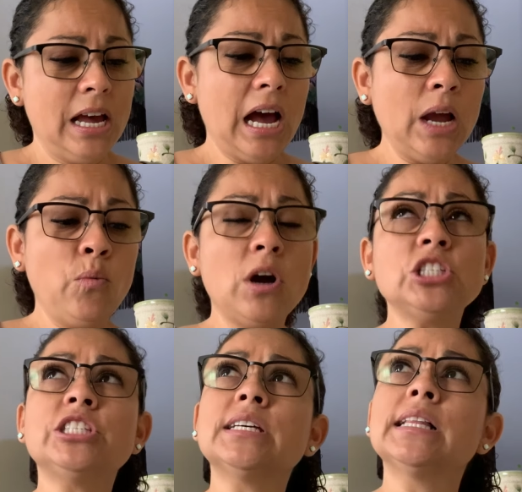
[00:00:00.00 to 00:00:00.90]
I
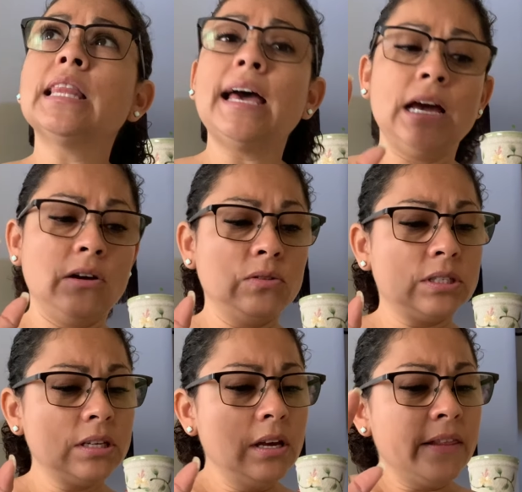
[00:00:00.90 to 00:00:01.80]
watched the
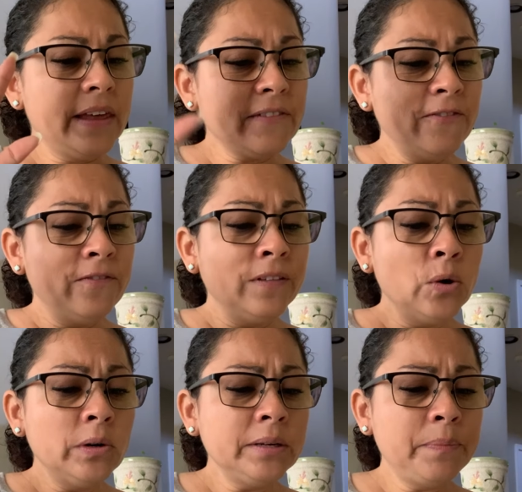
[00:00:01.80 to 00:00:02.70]
clouds that
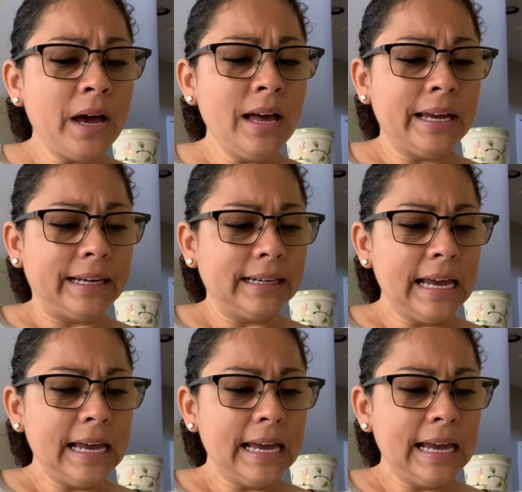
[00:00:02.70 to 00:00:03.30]
floated by,